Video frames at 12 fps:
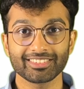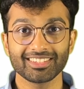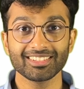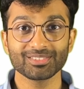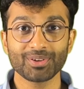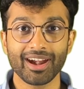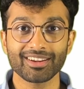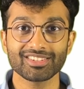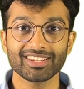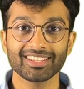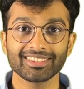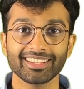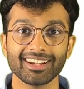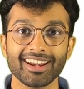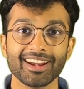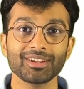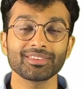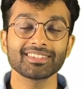this strategy that
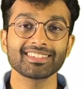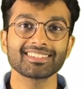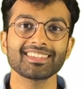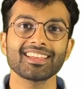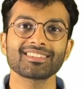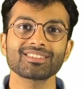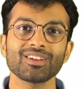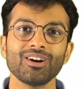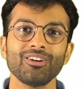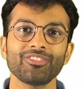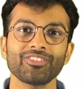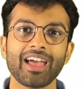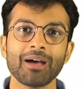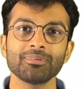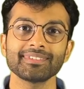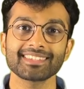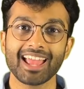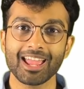led to the success of
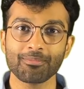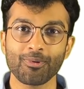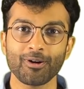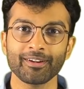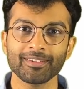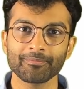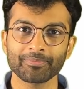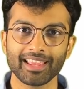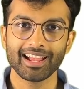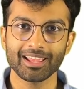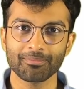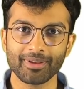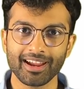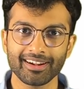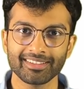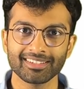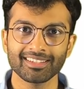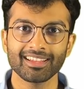Apple's iPod,
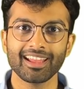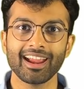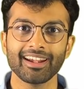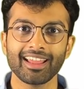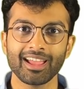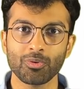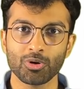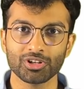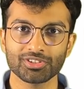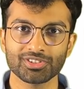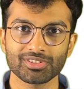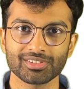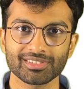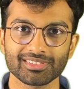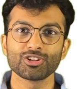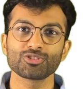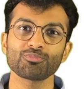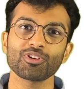iPad, and iWatch.
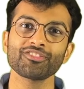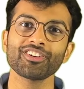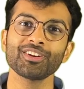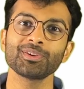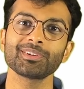Spotify